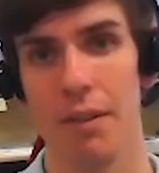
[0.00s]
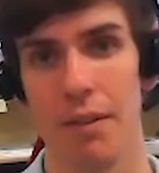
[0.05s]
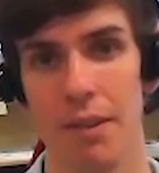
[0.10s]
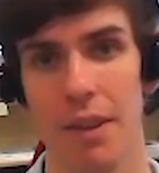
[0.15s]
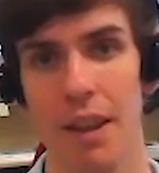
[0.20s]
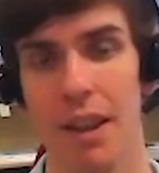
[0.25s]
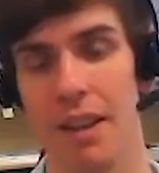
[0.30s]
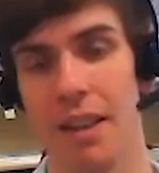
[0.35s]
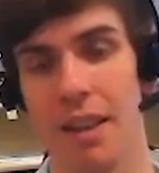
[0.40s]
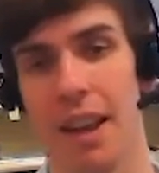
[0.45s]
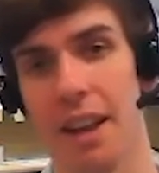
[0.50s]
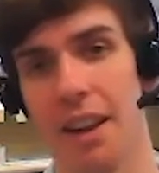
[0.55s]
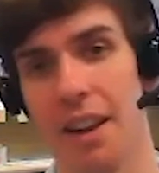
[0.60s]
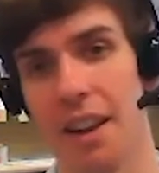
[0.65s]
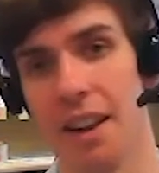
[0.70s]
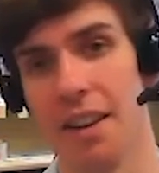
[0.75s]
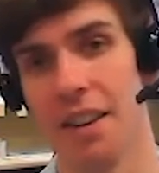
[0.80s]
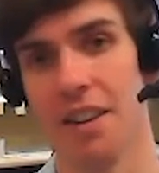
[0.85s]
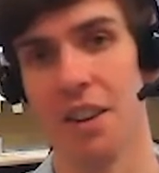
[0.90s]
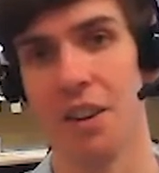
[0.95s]
they can
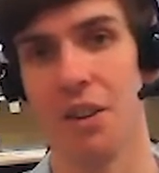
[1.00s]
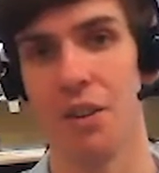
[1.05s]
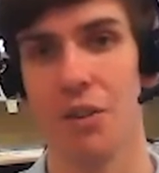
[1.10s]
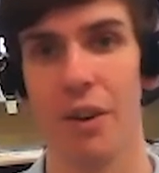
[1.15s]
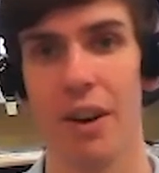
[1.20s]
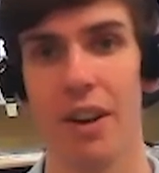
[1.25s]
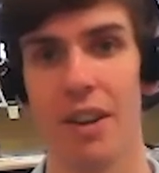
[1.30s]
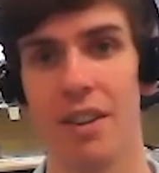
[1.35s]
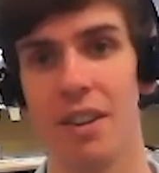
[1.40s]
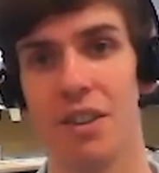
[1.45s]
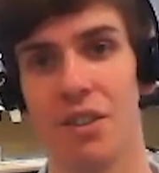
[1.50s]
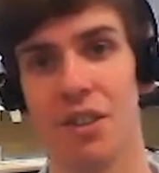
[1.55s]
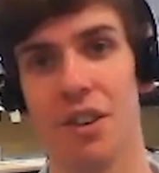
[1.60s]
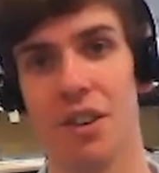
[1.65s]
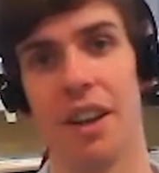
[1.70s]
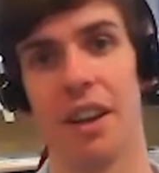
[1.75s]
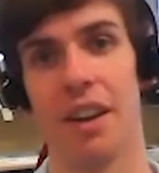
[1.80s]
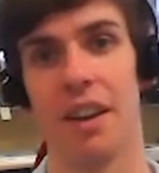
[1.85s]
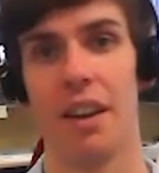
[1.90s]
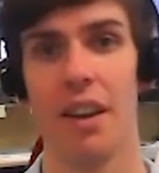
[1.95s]
continue
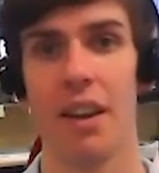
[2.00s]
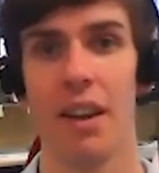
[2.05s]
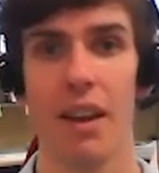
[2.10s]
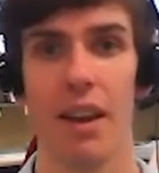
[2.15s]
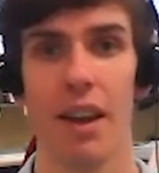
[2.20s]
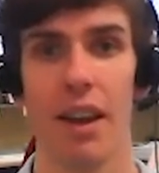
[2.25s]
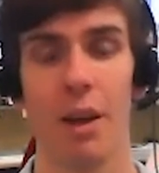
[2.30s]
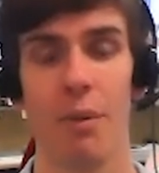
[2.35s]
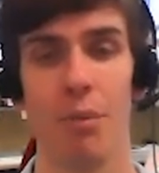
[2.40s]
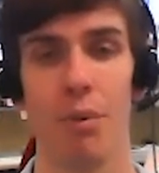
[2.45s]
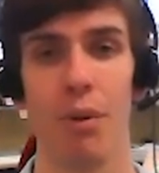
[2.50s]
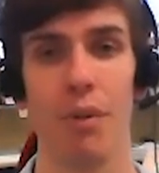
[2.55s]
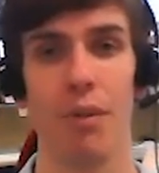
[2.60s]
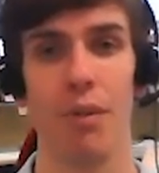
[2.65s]
transitioning and improve